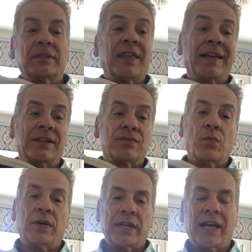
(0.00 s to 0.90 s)
"That is
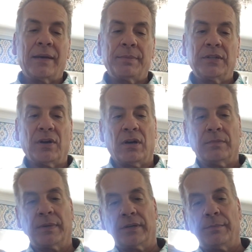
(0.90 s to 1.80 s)
one happy
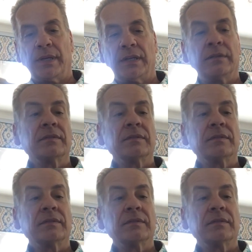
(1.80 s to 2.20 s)
dog, Butterbean,"